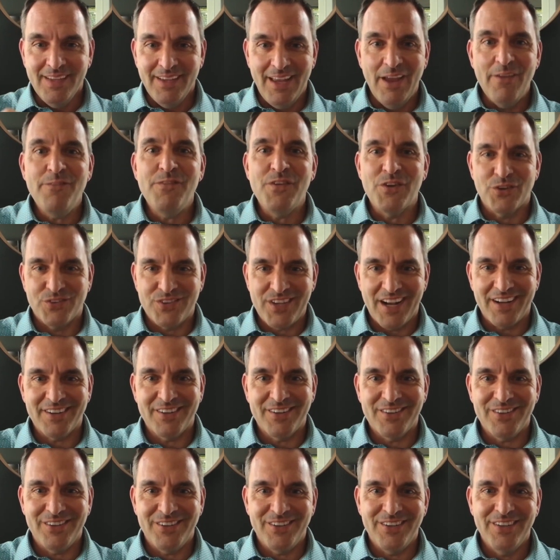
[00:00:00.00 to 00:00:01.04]
if you're
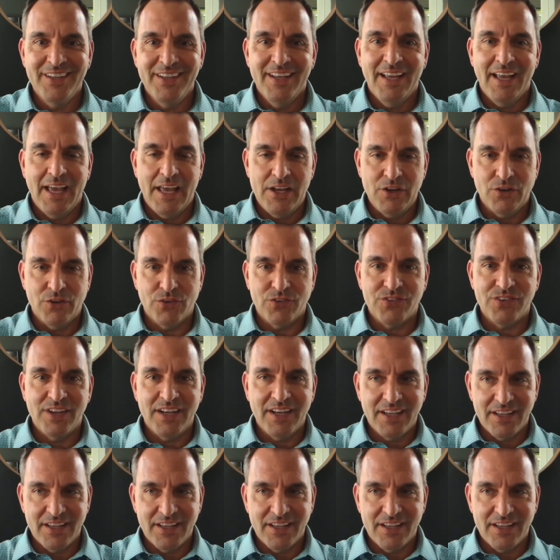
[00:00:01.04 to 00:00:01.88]
technical and you're sitting